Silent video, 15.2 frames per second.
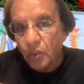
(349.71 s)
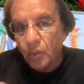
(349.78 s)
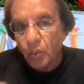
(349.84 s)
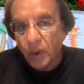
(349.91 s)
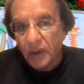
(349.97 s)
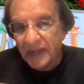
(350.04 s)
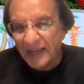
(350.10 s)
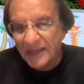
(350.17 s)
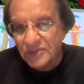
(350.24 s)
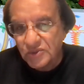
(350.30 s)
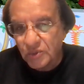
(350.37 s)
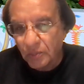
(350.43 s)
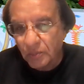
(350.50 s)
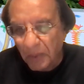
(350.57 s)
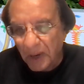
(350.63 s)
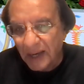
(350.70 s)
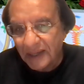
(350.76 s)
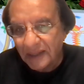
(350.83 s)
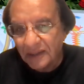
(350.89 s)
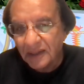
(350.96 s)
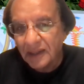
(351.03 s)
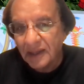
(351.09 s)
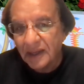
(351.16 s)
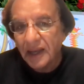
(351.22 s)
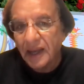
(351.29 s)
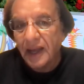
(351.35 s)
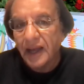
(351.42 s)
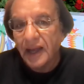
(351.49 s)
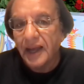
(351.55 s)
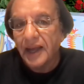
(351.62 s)
one has to mine
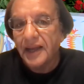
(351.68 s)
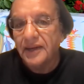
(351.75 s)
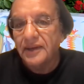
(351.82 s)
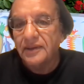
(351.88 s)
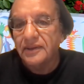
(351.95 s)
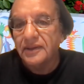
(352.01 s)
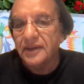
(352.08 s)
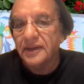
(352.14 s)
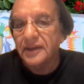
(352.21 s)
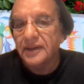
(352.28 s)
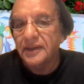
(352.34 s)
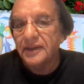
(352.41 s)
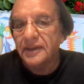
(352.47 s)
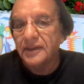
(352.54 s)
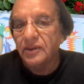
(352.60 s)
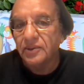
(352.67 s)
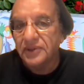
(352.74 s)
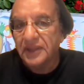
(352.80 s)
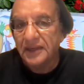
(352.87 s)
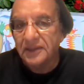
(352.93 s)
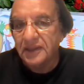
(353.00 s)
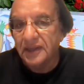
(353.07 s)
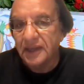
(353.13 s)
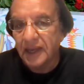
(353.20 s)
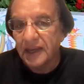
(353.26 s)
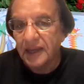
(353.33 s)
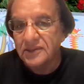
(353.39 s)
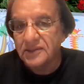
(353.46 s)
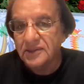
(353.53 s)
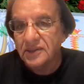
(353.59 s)
and
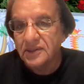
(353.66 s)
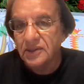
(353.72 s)
authenticate